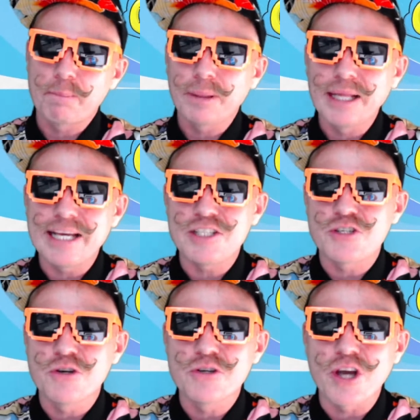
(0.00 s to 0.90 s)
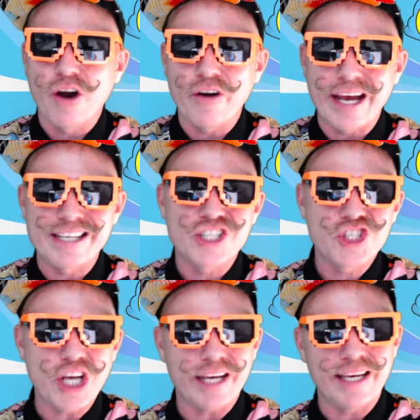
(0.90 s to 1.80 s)
please do go and
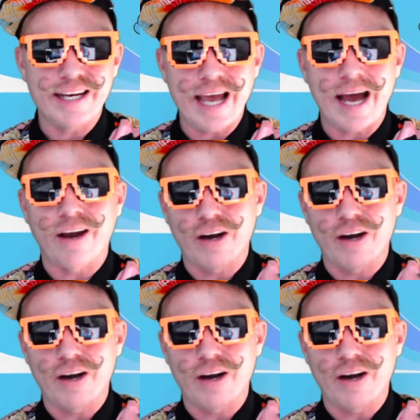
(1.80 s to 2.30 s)
check it out.